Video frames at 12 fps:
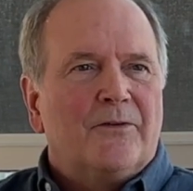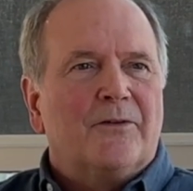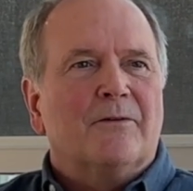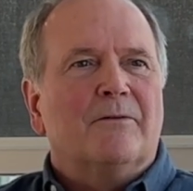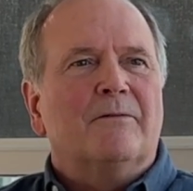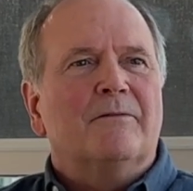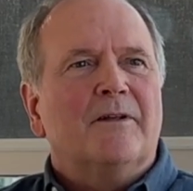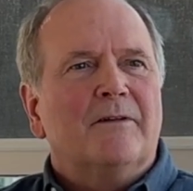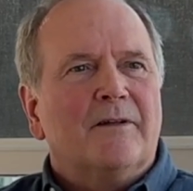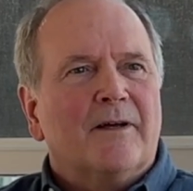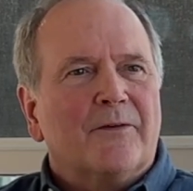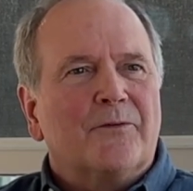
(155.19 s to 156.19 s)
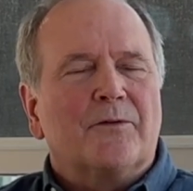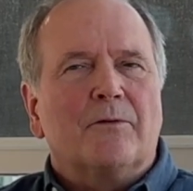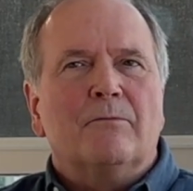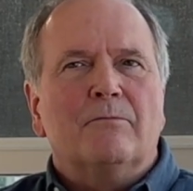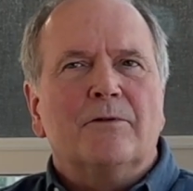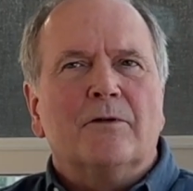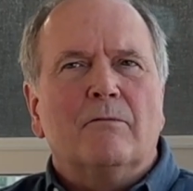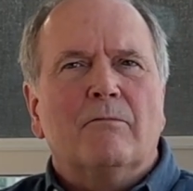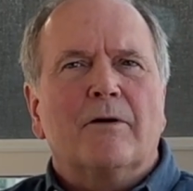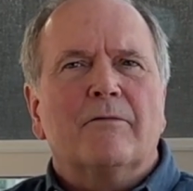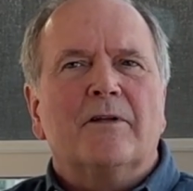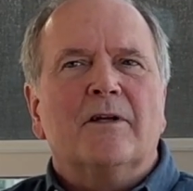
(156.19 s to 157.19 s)
So yeah,
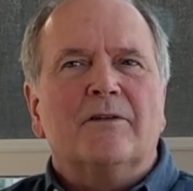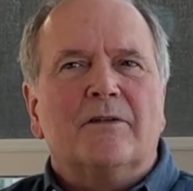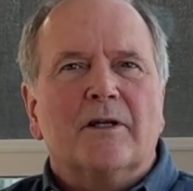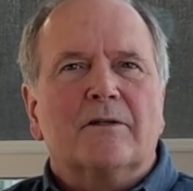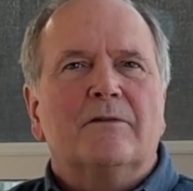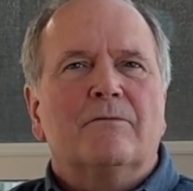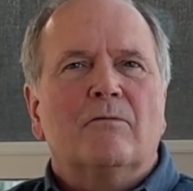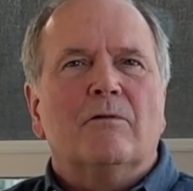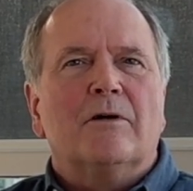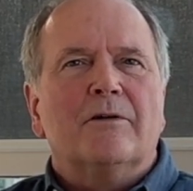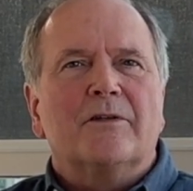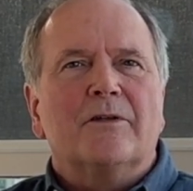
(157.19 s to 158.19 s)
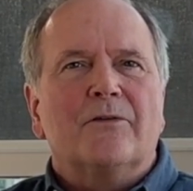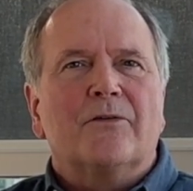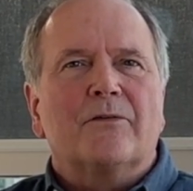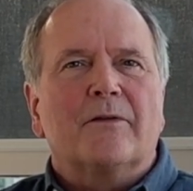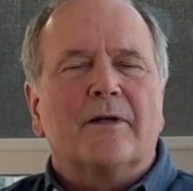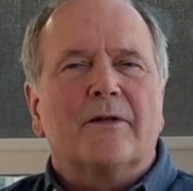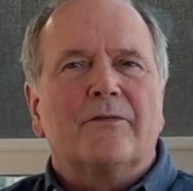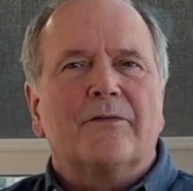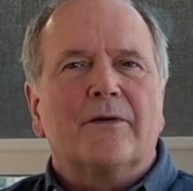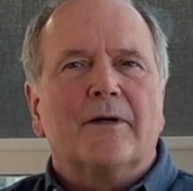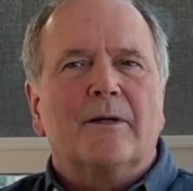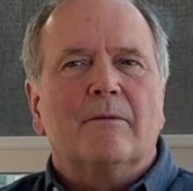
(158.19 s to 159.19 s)
what are the addictive qualities that
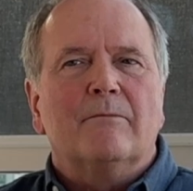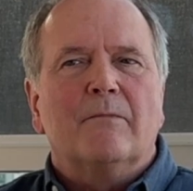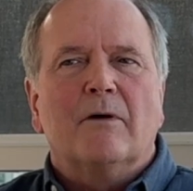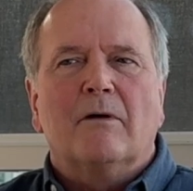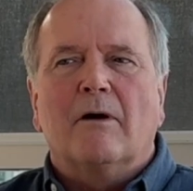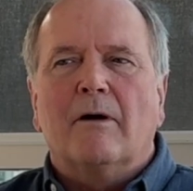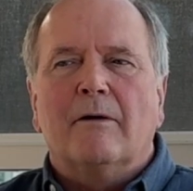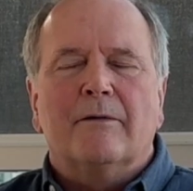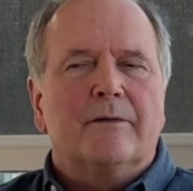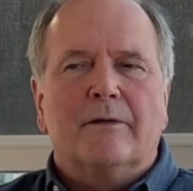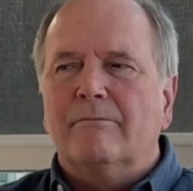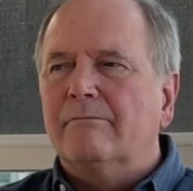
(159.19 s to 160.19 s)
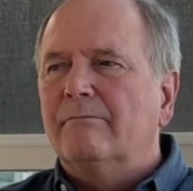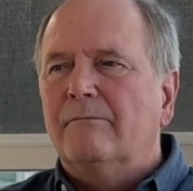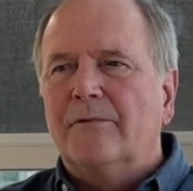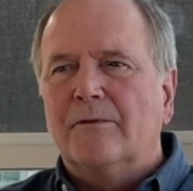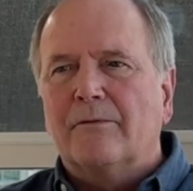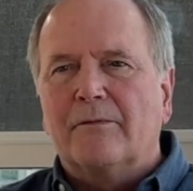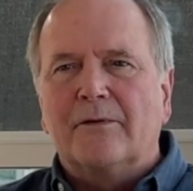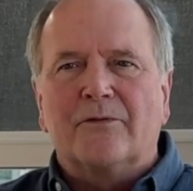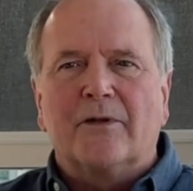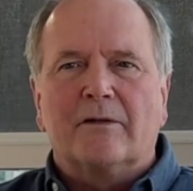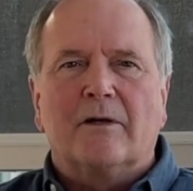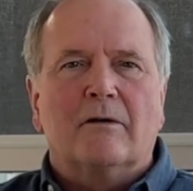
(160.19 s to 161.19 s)
are in things
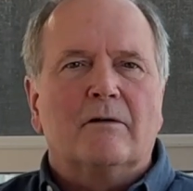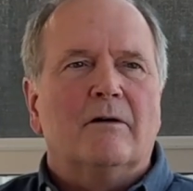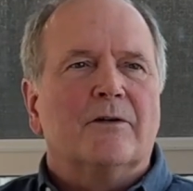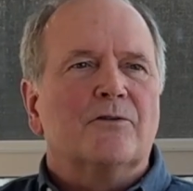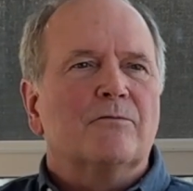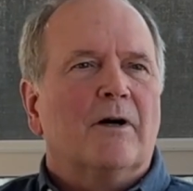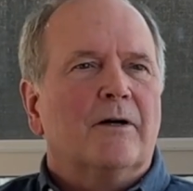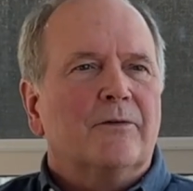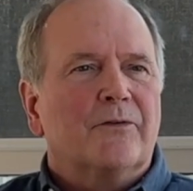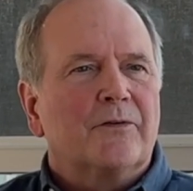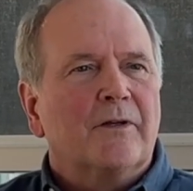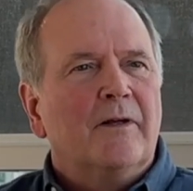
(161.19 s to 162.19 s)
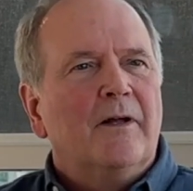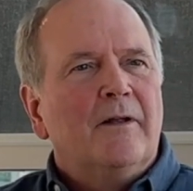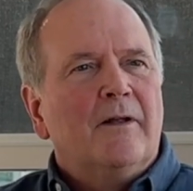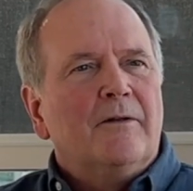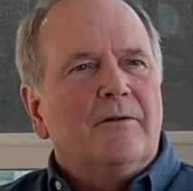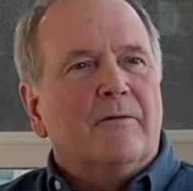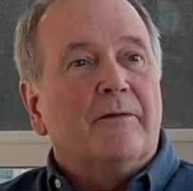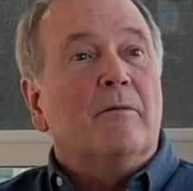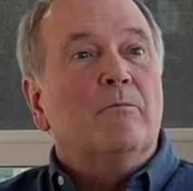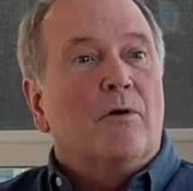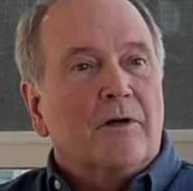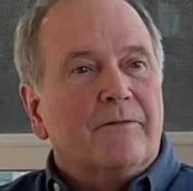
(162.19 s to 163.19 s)
like alcohol and drugs, that
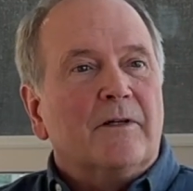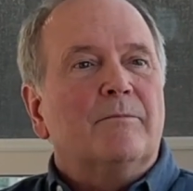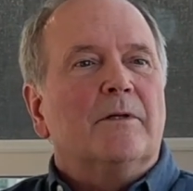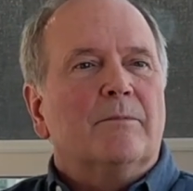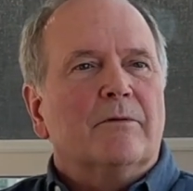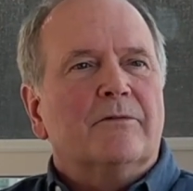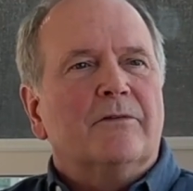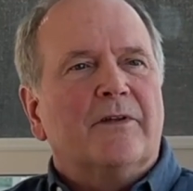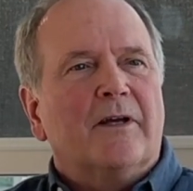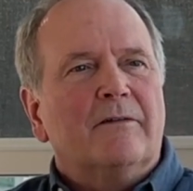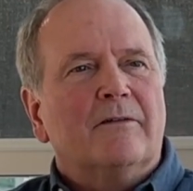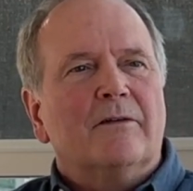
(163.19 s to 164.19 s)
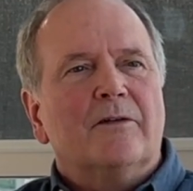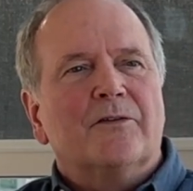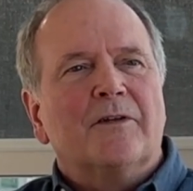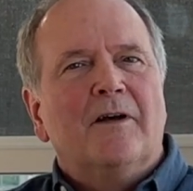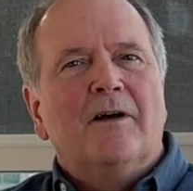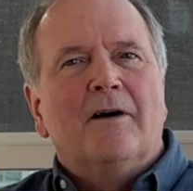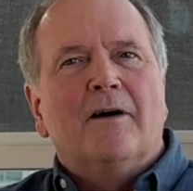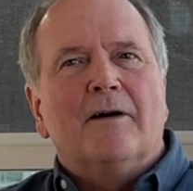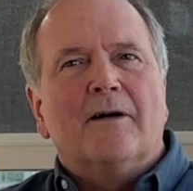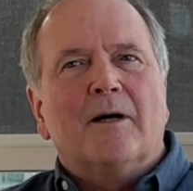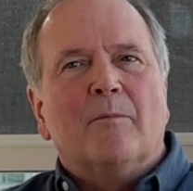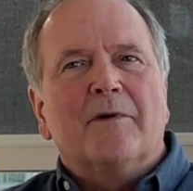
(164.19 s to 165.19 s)
motivate people to take these?
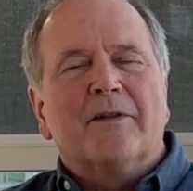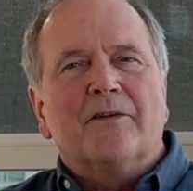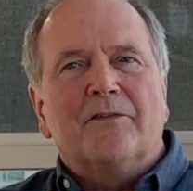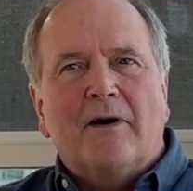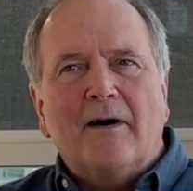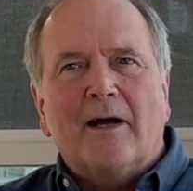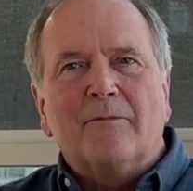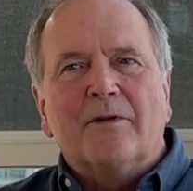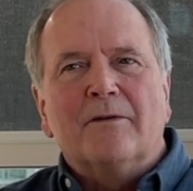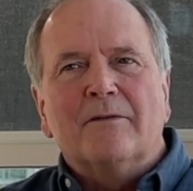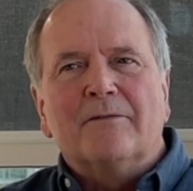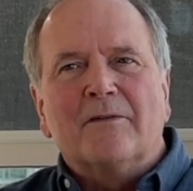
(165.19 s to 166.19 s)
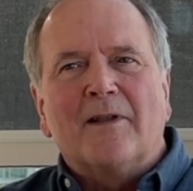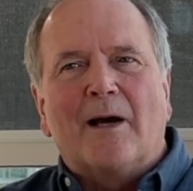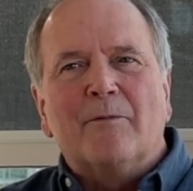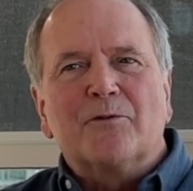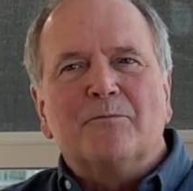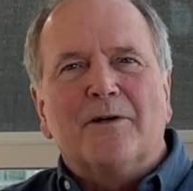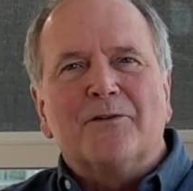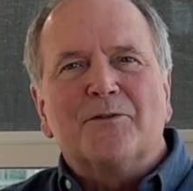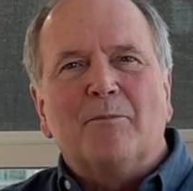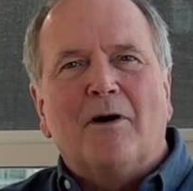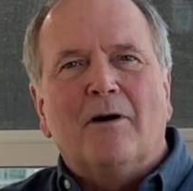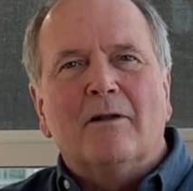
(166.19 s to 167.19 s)
But at the time, the lab was quite
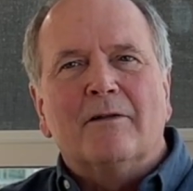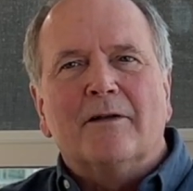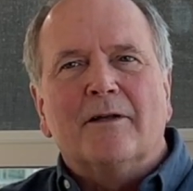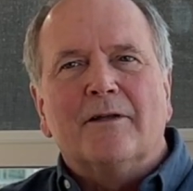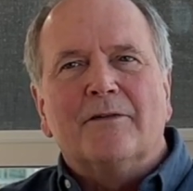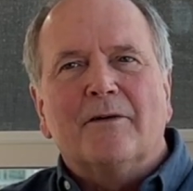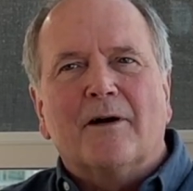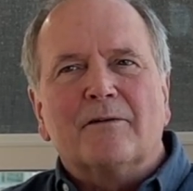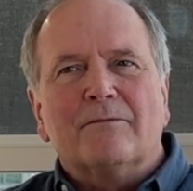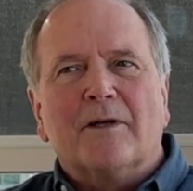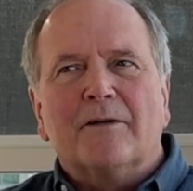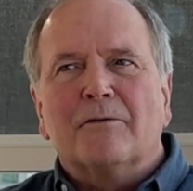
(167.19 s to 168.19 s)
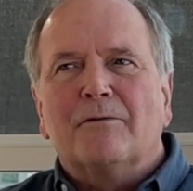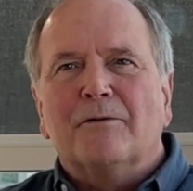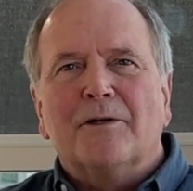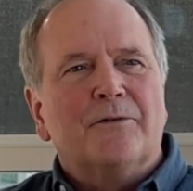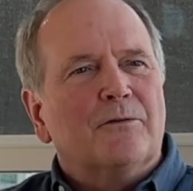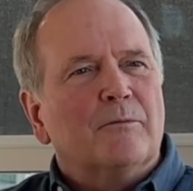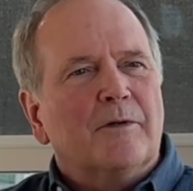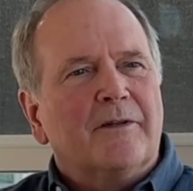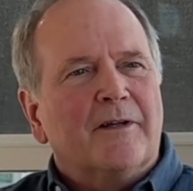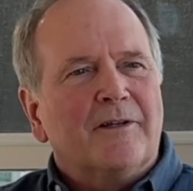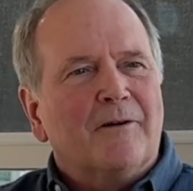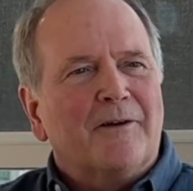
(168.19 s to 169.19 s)
small, and Dr. Vanderkooy told me
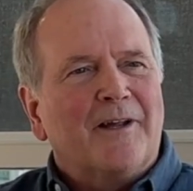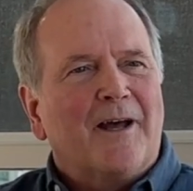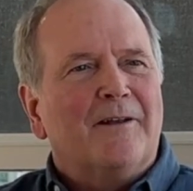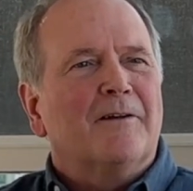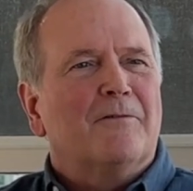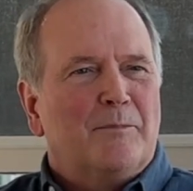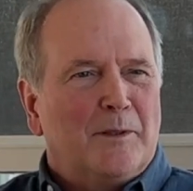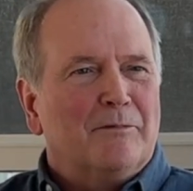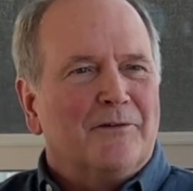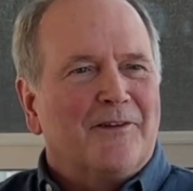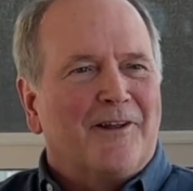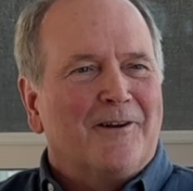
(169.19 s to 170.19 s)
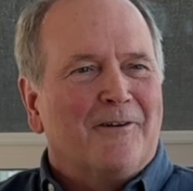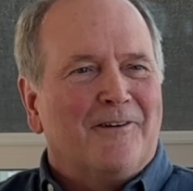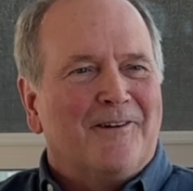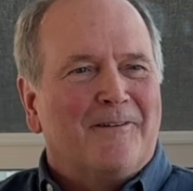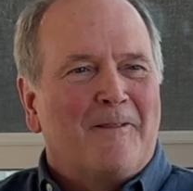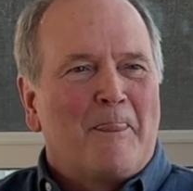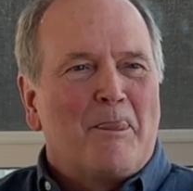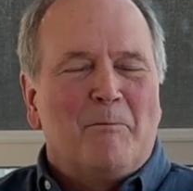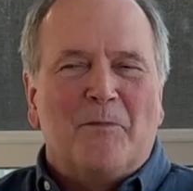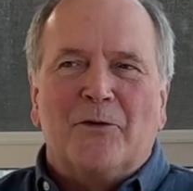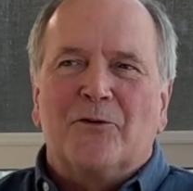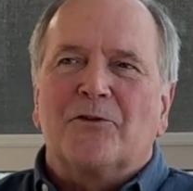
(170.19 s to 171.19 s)
that he already had enough people in that area,
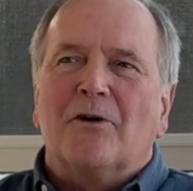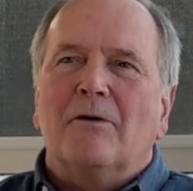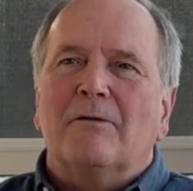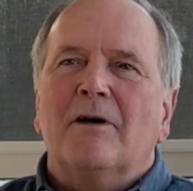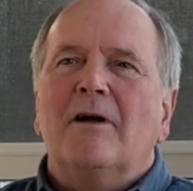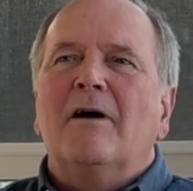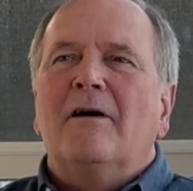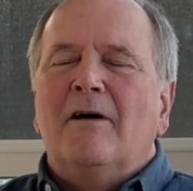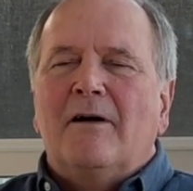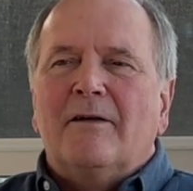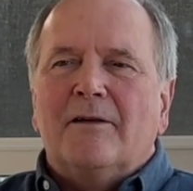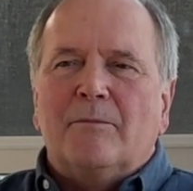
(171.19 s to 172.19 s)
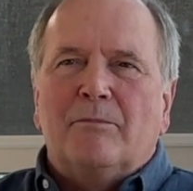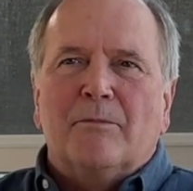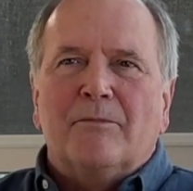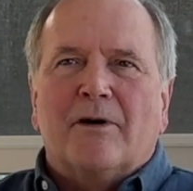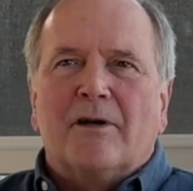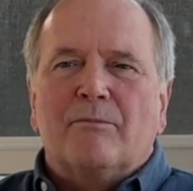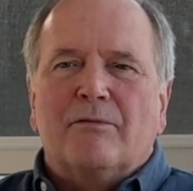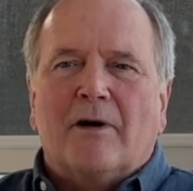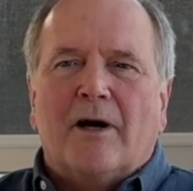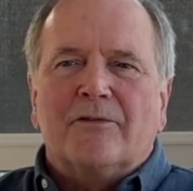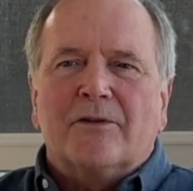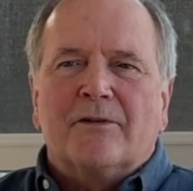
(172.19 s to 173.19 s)
and so he put me on a
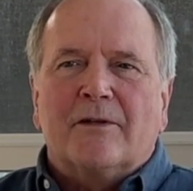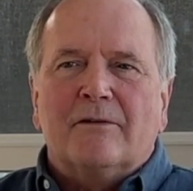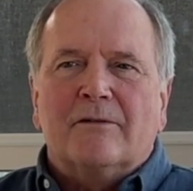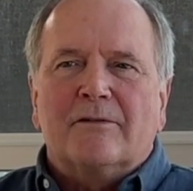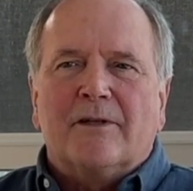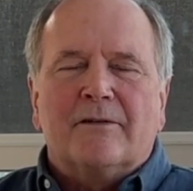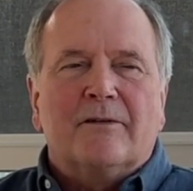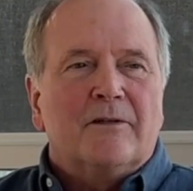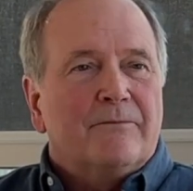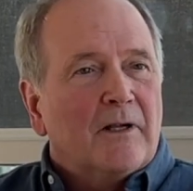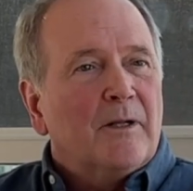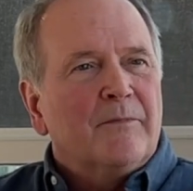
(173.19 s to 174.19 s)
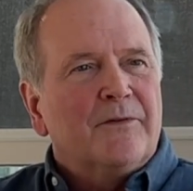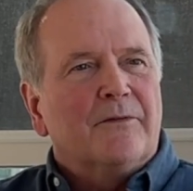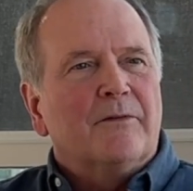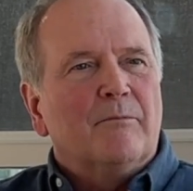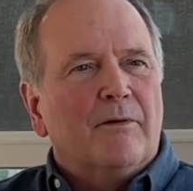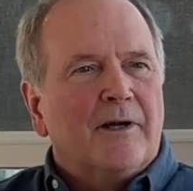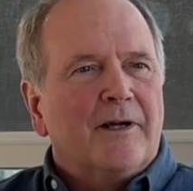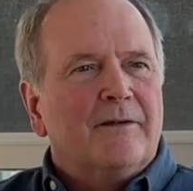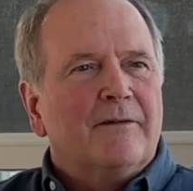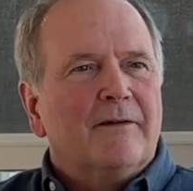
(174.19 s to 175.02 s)
project that looked at the development of the brain.